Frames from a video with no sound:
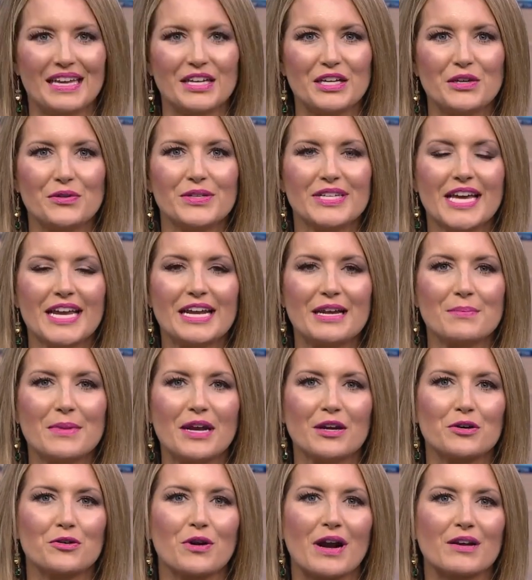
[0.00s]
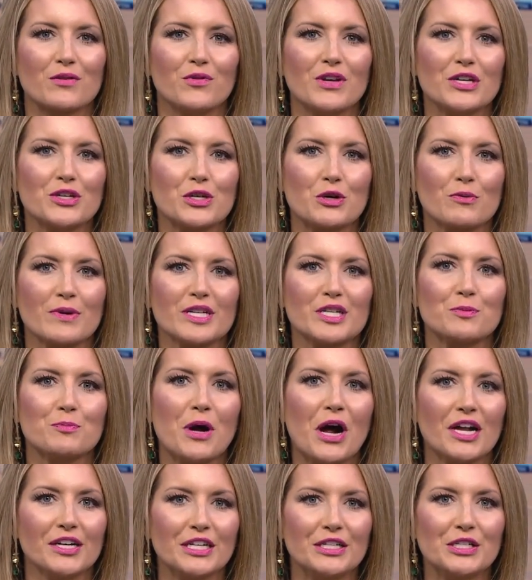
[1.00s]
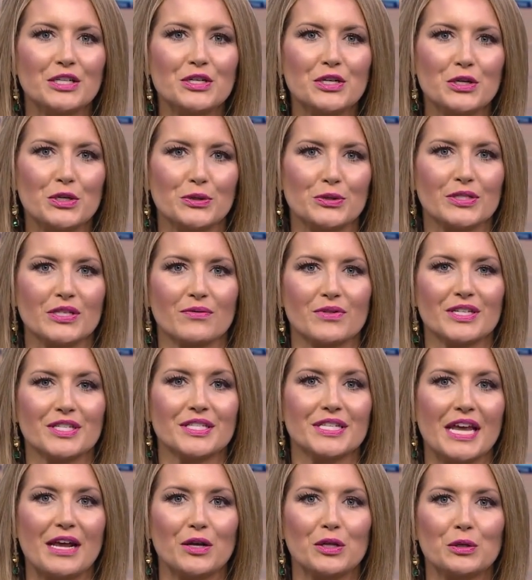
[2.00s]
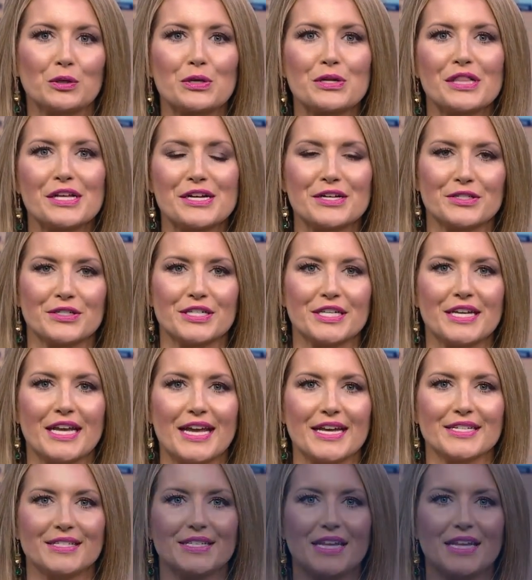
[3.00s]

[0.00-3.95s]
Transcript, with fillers: Thank you, Denny. Mayor Greg Fisher responded to news of the sale earlier today,